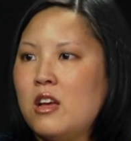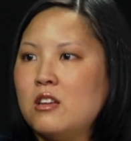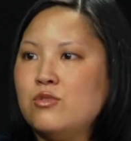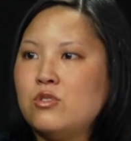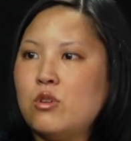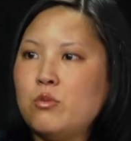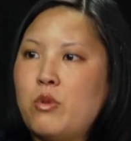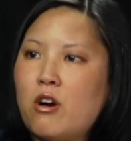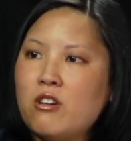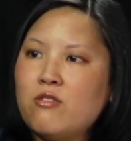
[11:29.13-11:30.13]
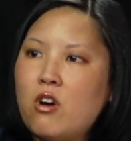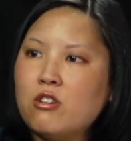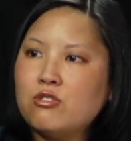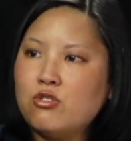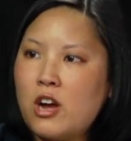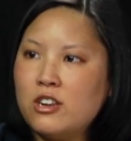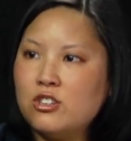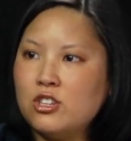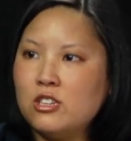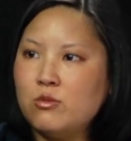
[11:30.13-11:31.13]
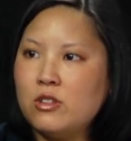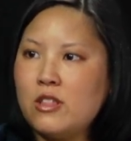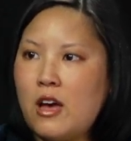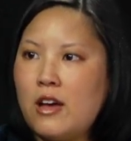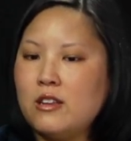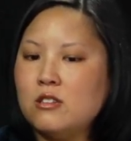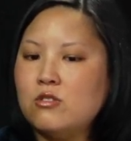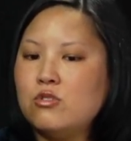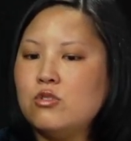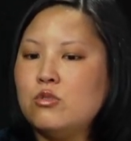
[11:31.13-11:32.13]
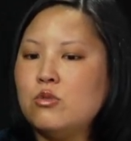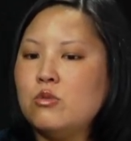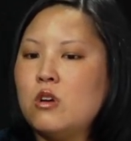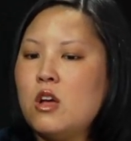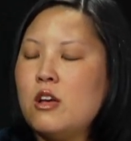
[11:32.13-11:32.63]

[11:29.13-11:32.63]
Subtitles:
And so part of our strategy with that is to